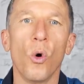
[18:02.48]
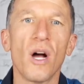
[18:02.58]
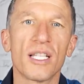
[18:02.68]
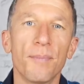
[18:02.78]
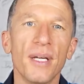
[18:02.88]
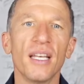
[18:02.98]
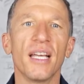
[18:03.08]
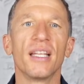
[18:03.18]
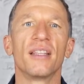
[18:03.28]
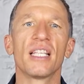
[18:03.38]
who has been
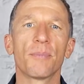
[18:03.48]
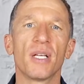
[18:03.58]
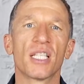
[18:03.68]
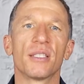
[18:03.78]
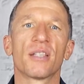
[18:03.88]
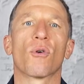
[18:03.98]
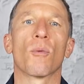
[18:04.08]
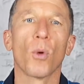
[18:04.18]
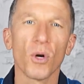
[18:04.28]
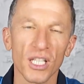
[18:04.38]
in this business for
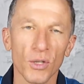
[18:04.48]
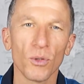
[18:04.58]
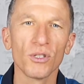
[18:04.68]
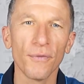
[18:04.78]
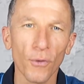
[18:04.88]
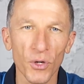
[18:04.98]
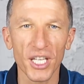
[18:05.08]
more than 24